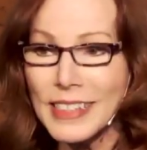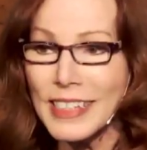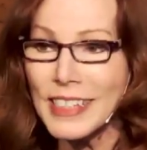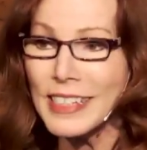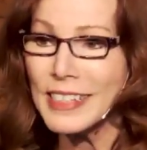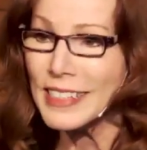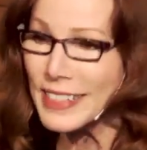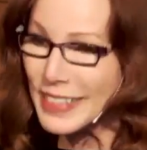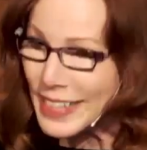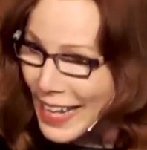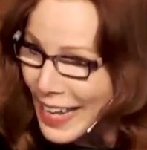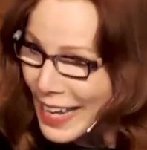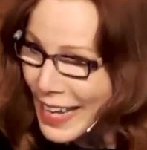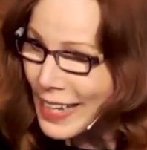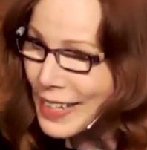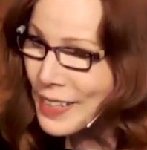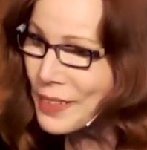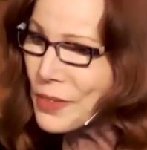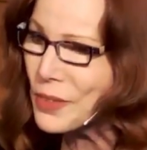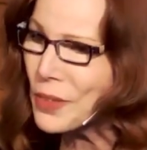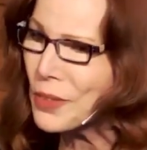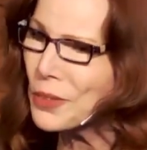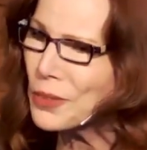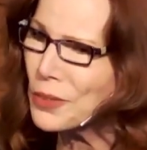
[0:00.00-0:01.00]
it
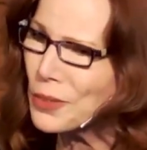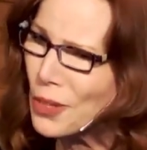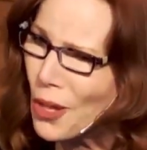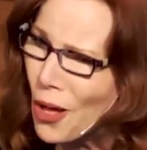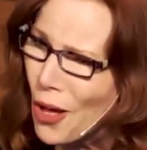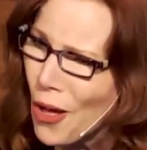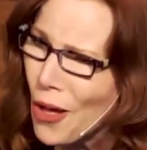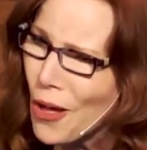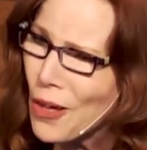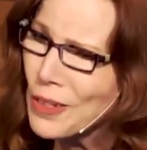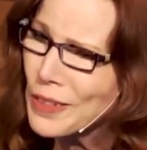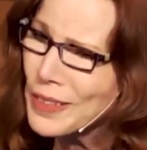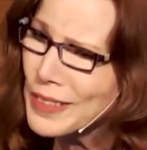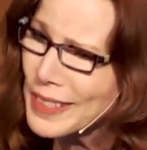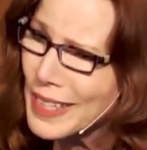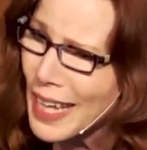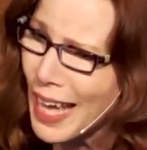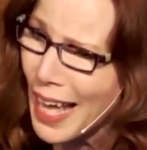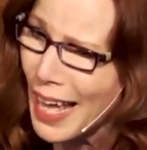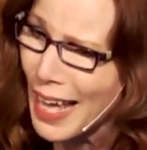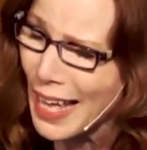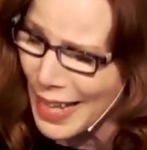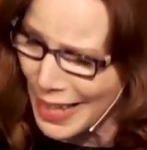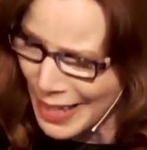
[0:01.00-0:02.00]
takes a long
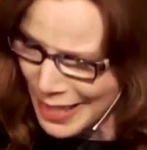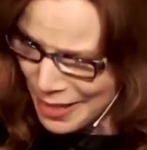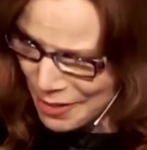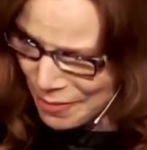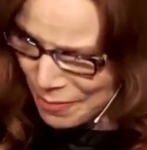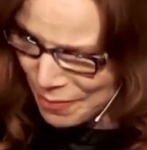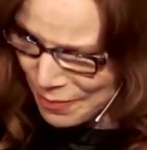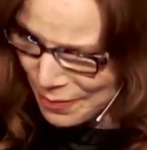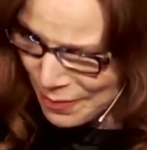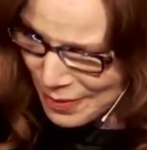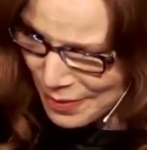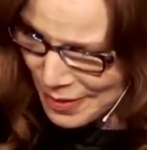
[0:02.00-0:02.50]
time.